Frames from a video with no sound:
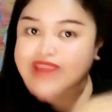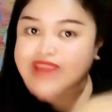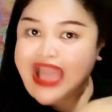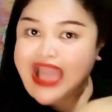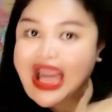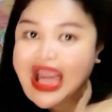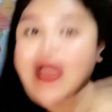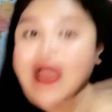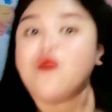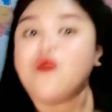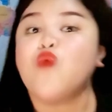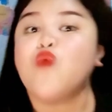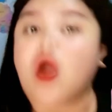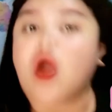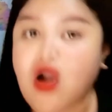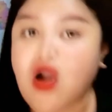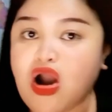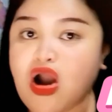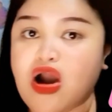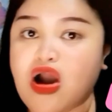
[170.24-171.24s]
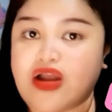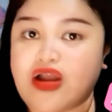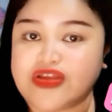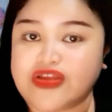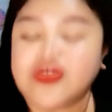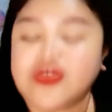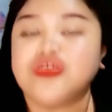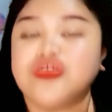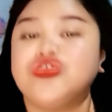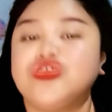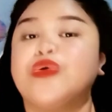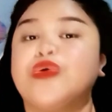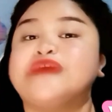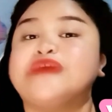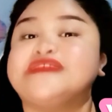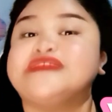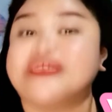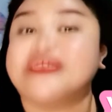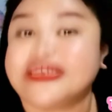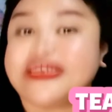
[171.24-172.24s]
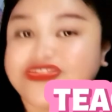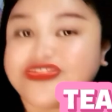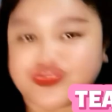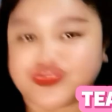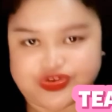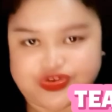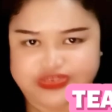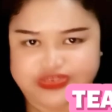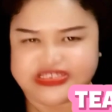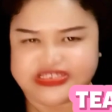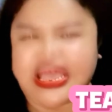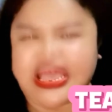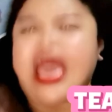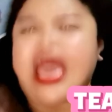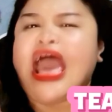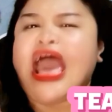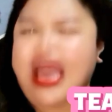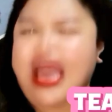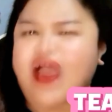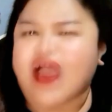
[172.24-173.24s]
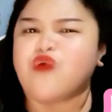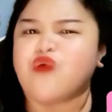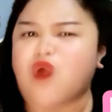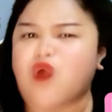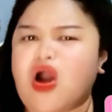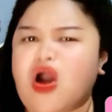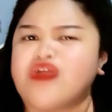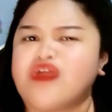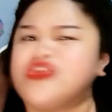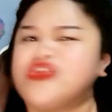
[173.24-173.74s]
how are your teachers? How are